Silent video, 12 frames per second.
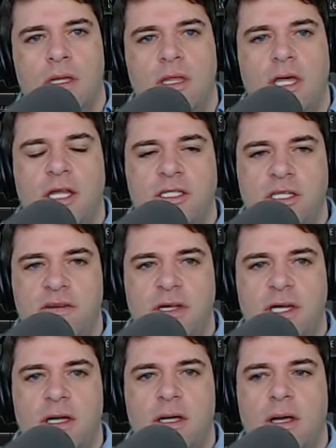
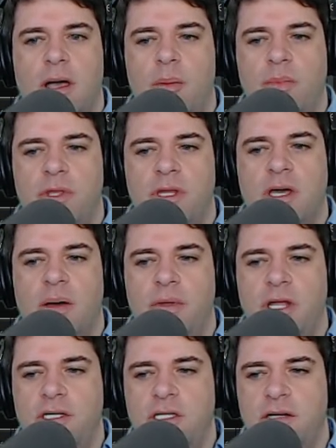The
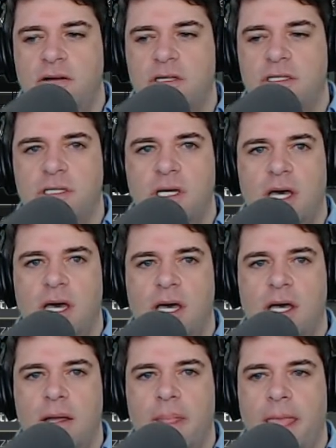company engineer is
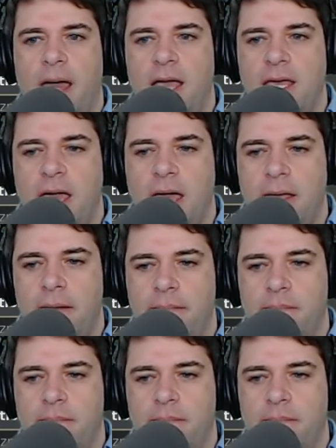IK.